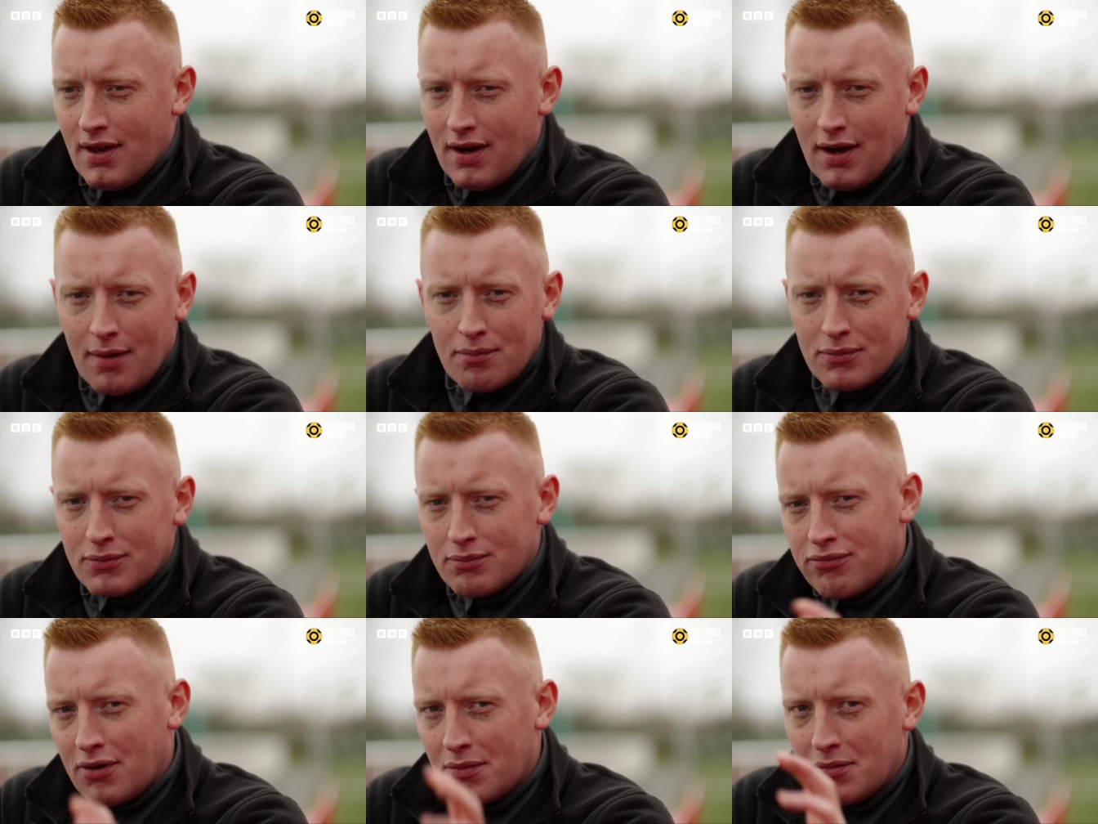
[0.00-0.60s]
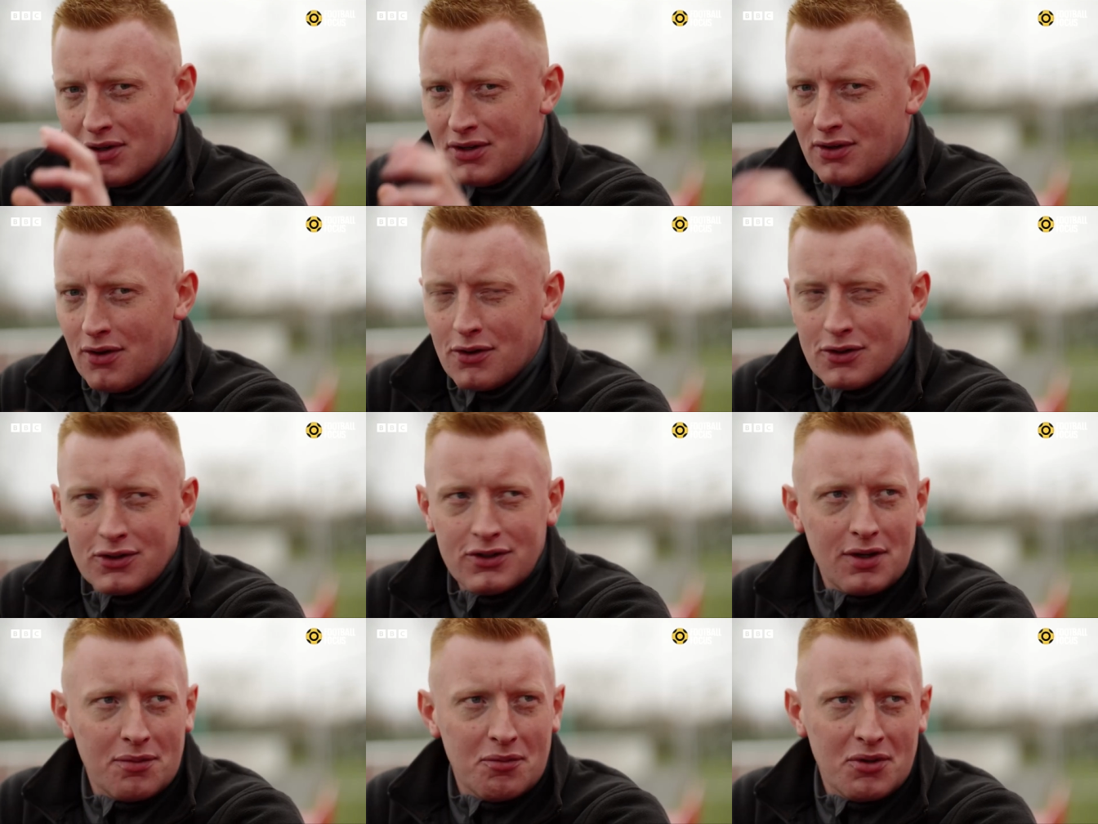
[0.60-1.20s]
I'm probably
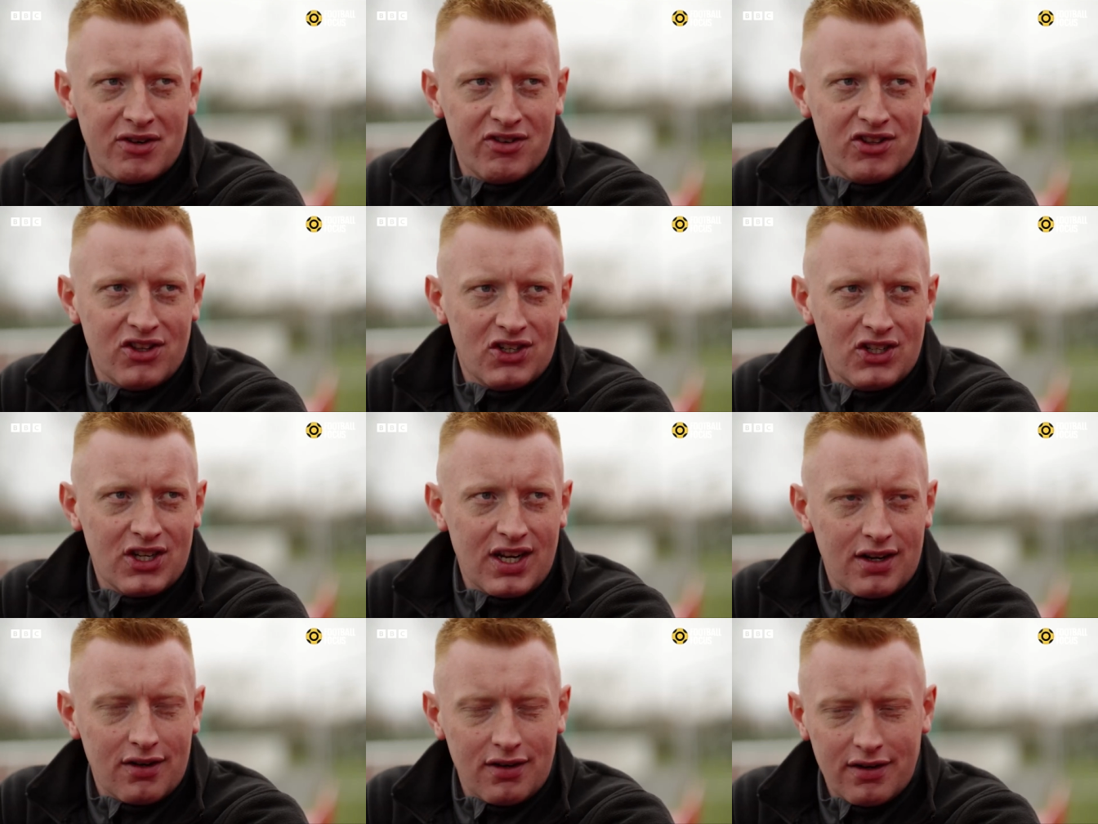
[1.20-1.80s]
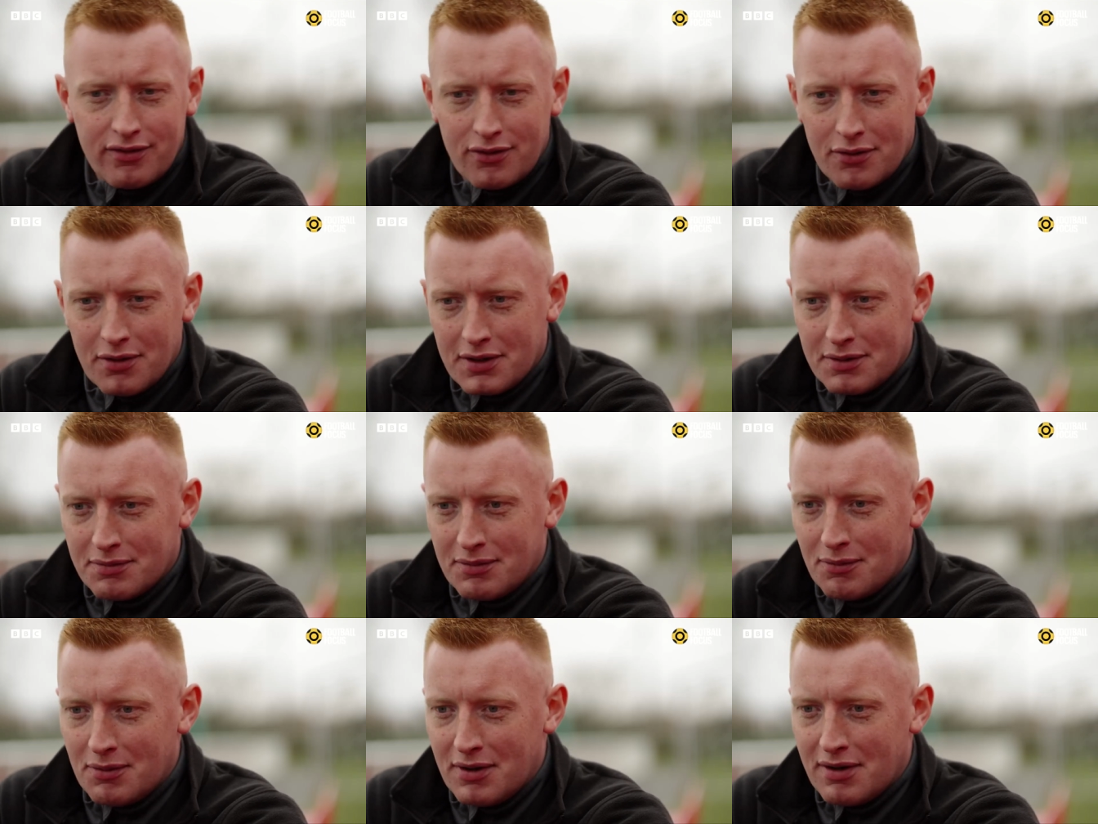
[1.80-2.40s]
lost somewhere in the channel if you
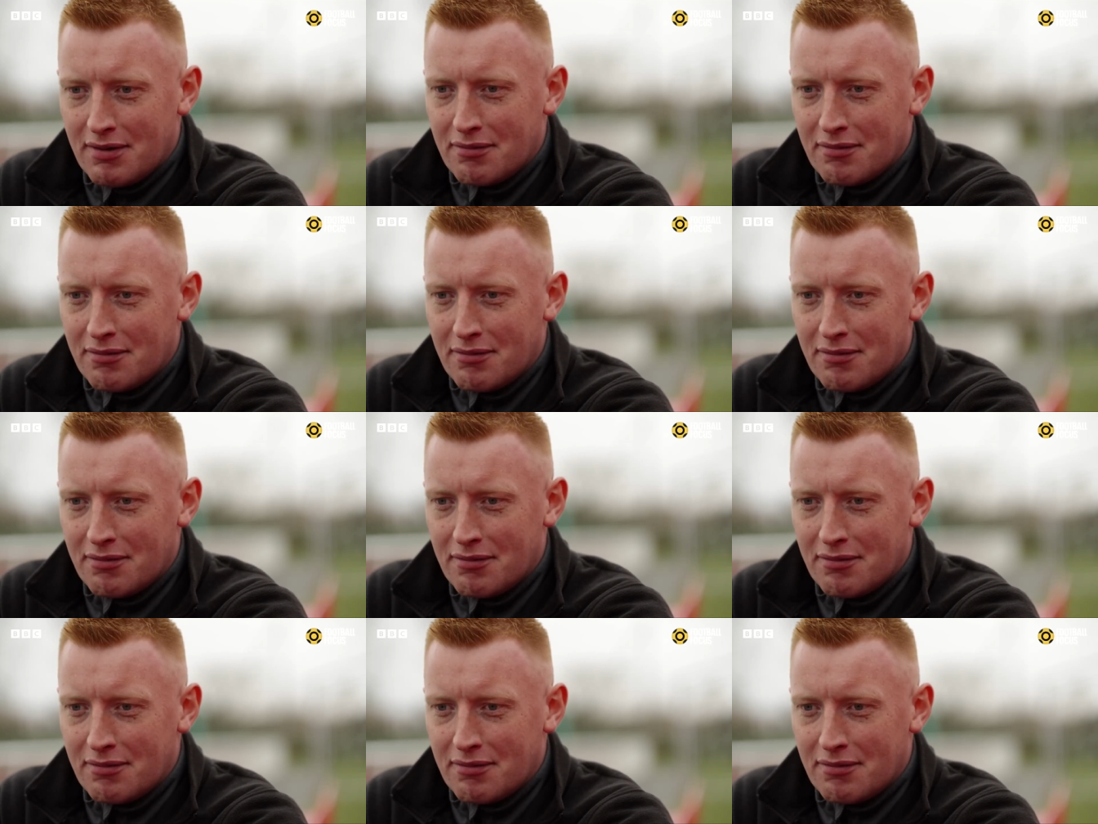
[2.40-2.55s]
ask me where